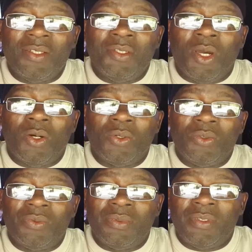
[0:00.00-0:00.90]
Now,
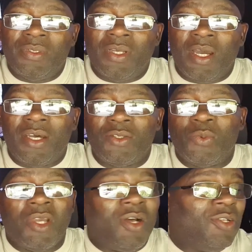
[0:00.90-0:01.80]
as
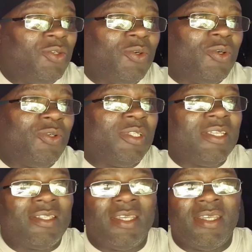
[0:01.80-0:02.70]
we all know, they
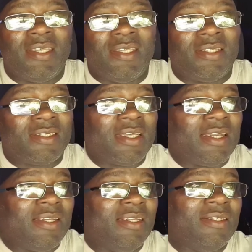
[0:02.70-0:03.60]
say it
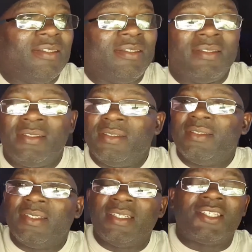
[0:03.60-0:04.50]
started in
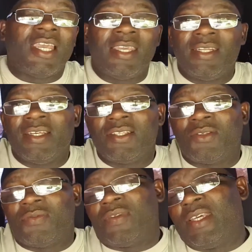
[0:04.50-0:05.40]
China and
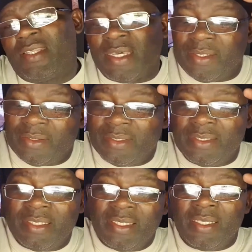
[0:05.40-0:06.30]
stuff like that.
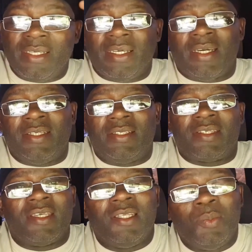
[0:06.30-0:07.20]
And it's
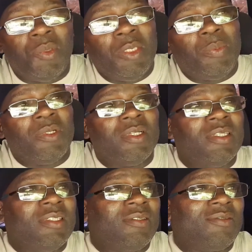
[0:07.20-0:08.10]
killing people,
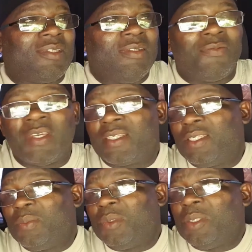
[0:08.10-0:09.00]
it's
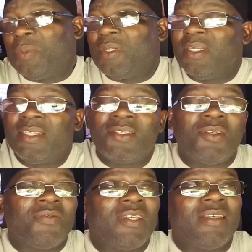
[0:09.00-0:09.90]
infecting people and
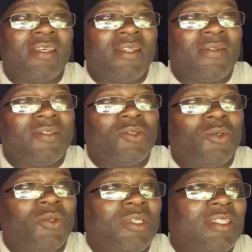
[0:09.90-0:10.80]
stuff like that. So
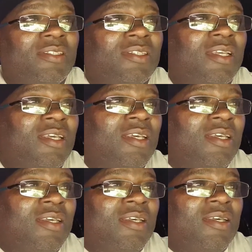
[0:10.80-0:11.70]
it's
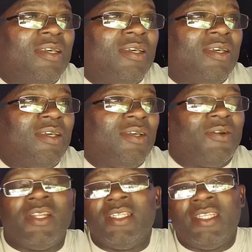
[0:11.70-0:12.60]

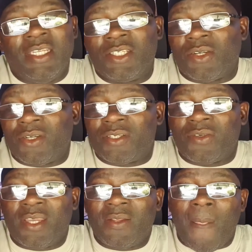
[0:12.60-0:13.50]
really dangerous,
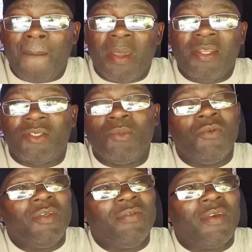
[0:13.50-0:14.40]
right? And it's
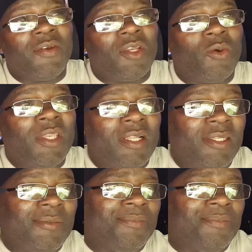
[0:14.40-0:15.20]
moving very quickly.